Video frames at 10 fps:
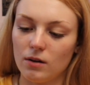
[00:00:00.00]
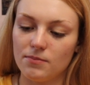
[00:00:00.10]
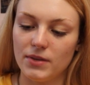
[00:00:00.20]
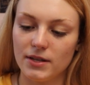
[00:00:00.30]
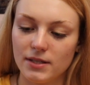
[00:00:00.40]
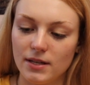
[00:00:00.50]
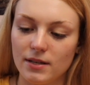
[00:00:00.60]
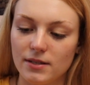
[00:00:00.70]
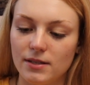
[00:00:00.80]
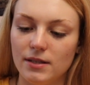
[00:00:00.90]
This
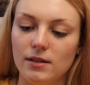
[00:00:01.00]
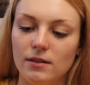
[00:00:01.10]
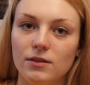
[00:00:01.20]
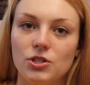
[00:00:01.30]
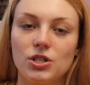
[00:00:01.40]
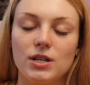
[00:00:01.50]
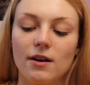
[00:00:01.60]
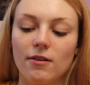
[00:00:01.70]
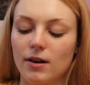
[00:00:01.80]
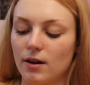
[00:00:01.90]
is the
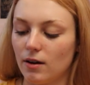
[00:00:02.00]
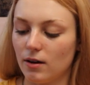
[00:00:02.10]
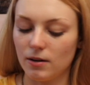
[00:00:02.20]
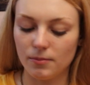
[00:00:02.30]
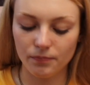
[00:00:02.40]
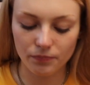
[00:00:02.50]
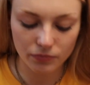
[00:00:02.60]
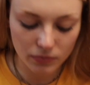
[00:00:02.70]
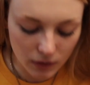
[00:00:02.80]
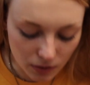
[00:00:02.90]
generic, oh,
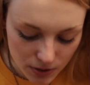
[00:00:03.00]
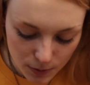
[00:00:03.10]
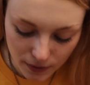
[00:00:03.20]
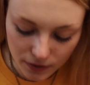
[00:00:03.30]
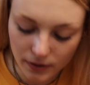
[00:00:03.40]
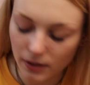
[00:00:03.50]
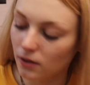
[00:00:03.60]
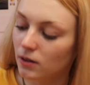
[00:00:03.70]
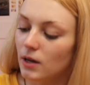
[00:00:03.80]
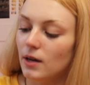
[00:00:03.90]
it spilled a
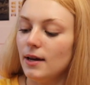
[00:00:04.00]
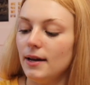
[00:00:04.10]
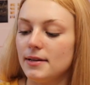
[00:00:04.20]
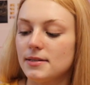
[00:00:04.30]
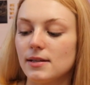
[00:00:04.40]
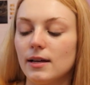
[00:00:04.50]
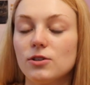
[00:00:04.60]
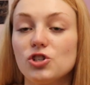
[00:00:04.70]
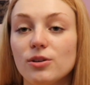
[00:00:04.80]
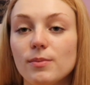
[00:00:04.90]
little. It's like
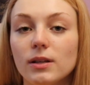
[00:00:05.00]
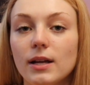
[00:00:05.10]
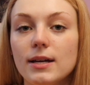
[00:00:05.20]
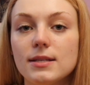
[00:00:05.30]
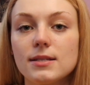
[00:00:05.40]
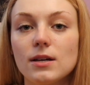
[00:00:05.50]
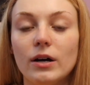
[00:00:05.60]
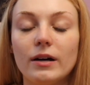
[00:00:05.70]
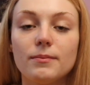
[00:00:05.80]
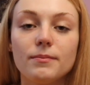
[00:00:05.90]
Shimmer Light's
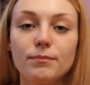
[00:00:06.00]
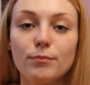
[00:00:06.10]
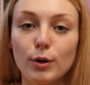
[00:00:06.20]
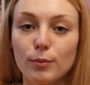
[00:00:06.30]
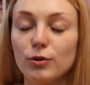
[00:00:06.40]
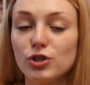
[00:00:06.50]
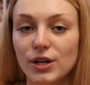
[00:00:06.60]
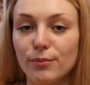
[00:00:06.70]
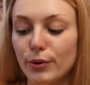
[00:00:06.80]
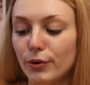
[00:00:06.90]
purple
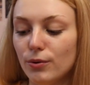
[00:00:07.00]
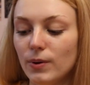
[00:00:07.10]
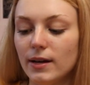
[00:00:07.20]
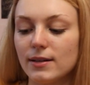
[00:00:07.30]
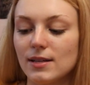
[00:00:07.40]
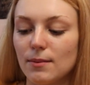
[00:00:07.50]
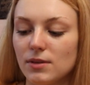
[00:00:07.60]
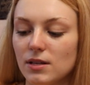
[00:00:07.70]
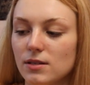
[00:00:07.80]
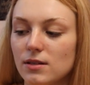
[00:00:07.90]
shampoo, except
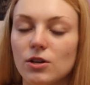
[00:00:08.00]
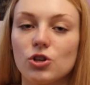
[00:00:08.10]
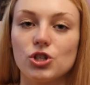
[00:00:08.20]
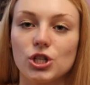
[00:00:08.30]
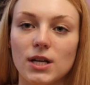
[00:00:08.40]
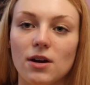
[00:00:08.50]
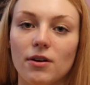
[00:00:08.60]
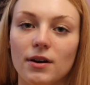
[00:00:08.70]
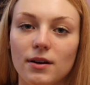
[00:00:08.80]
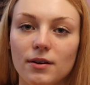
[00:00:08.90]
it's the
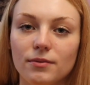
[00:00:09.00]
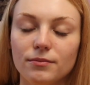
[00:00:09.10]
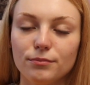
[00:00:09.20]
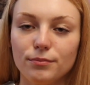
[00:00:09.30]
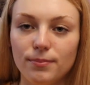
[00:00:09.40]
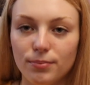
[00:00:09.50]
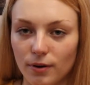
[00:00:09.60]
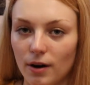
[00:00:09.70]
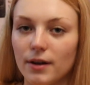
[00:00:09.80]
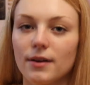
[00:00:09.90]
generic
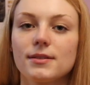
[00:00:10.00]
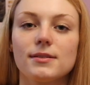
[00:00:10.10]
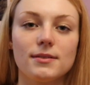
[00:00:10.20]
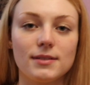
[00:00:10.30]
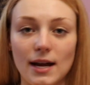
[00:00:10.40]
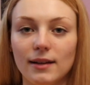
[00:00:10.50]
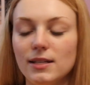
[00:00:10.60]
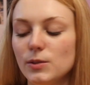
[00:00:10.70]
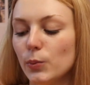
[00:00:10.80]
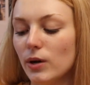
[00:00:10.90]
product,
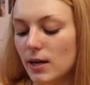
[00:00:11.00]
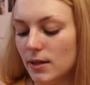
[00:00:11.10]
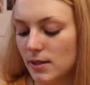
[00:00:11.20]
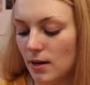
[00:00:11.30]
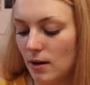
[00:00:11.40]
Sally's brand.